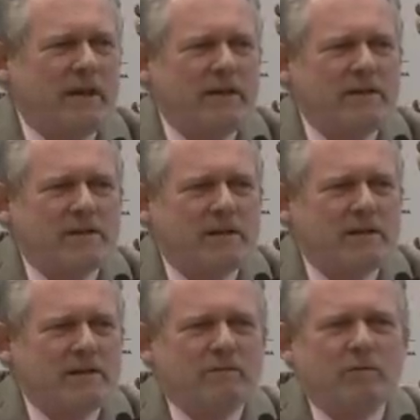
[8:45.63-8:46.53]

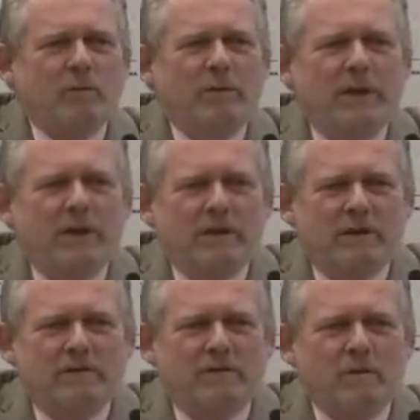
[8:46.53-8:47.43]
incentive will be
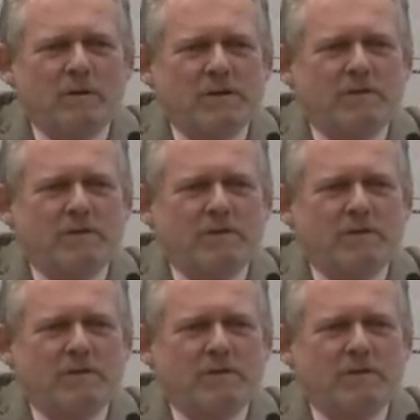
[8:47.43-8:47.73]
in force